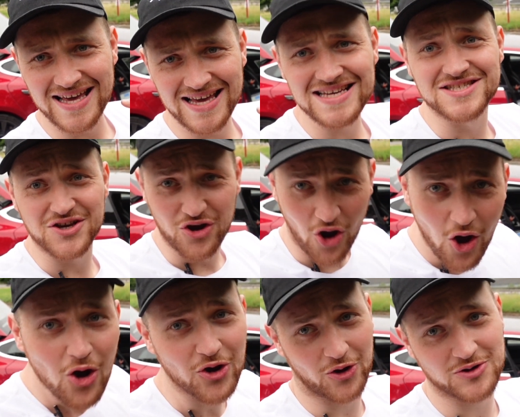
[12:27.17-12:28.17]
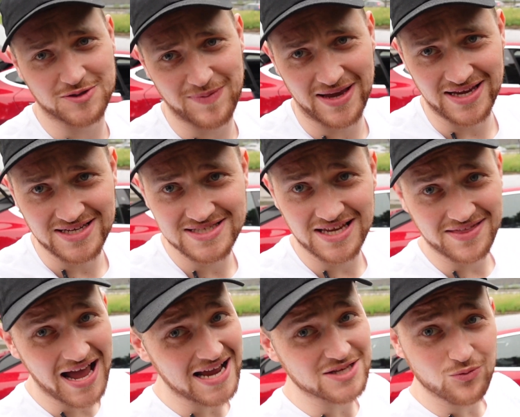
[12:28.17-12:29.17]
is the cargo space.
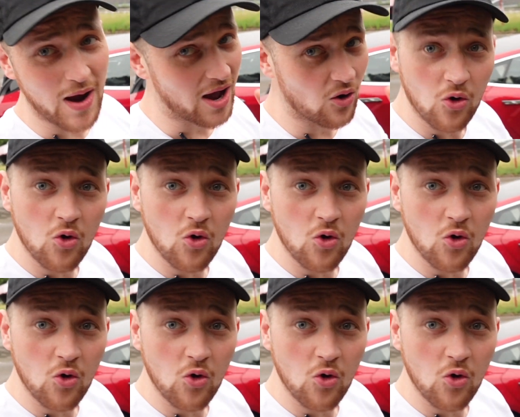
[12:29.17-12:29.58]
That is where